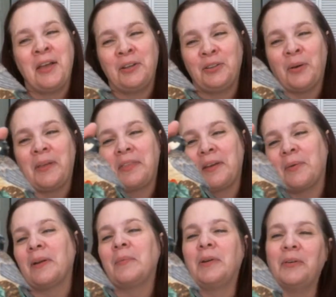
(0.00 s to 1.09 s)
so I think what
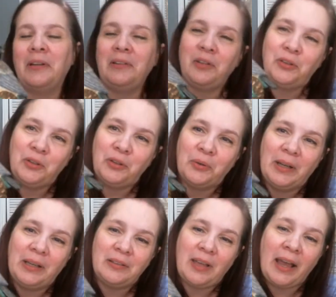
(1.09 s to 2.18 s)
I'm going to do
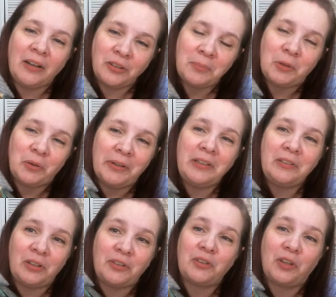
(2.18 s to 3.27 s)
is actually I'm going to
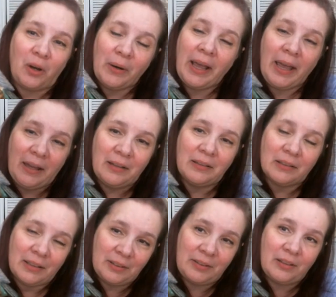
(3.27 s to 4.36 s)
just go ahead and
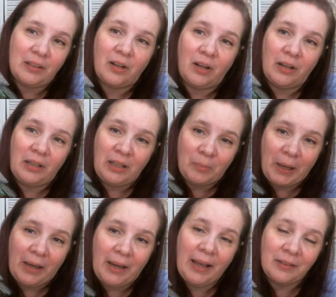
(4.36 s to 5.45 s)
list it on
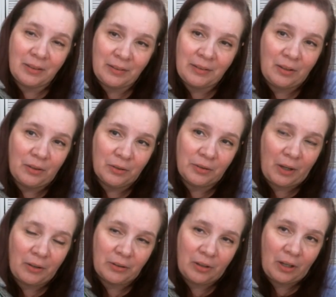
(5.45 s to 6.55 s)
eBay as a single
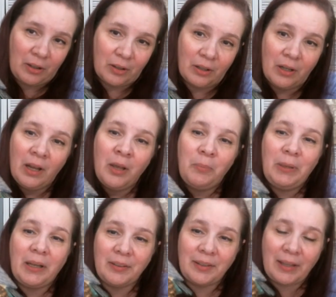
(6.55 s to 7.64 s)
salt shaker
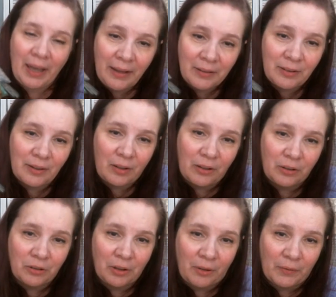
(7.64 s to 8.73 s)
because it can sit on your
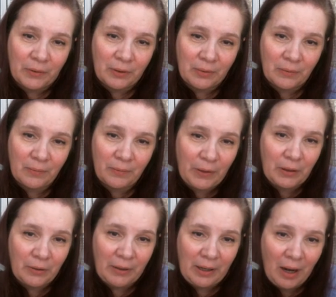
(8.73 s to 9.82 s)
shelf as a
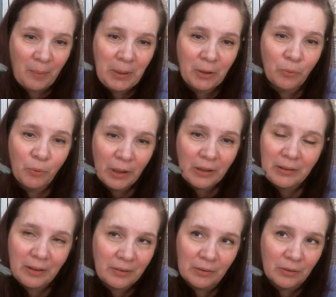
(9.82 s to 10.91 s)
figurine. I mean, it really
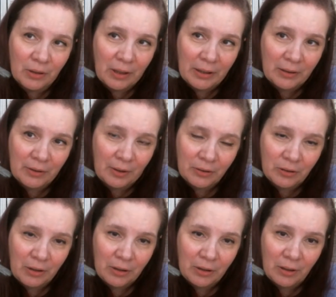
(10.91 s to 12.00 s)
doesn't look like a salt
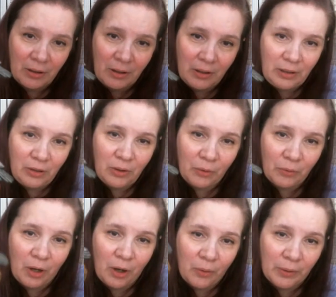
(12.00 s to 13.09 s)
shaker. You don't
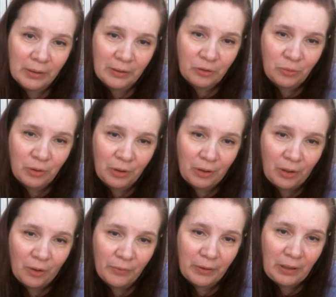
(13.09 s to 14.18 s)
know unless you turn it
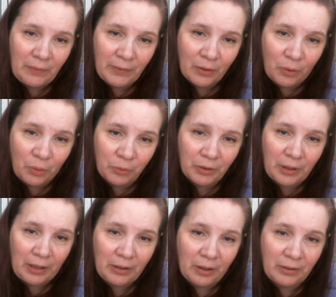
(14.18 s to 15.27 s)
over, and even the holes are
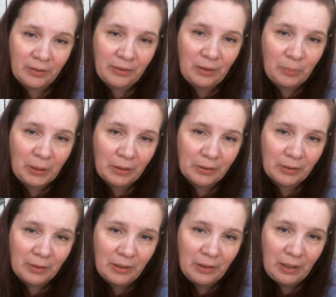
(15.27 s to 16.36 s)
kind of hard to see because
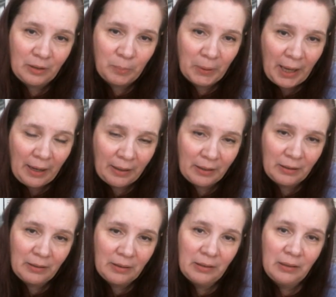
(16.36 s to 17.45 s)
it's black.
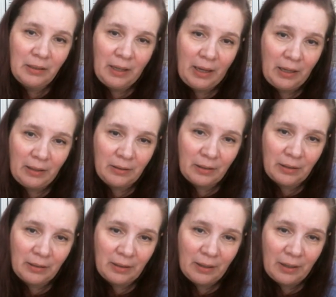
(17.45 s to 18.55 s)
And
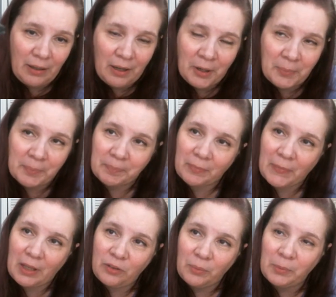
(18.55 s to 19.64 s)
um,
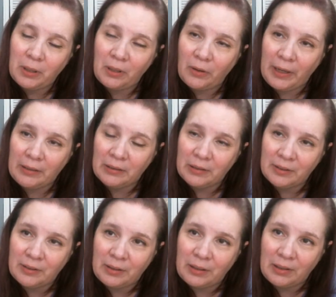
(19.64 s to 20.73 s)
so I'm going to go ahead and
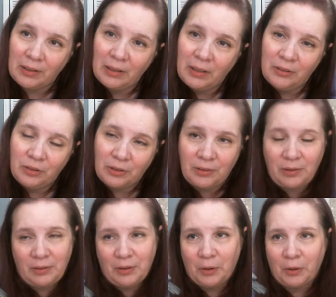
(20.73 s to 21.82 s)
list it just
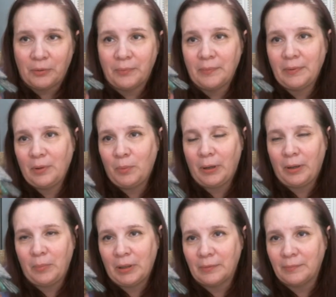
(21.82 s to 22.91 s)
you know it'll probably
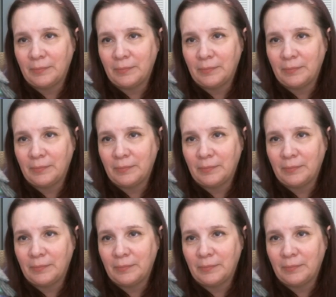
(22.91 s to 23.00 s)
be a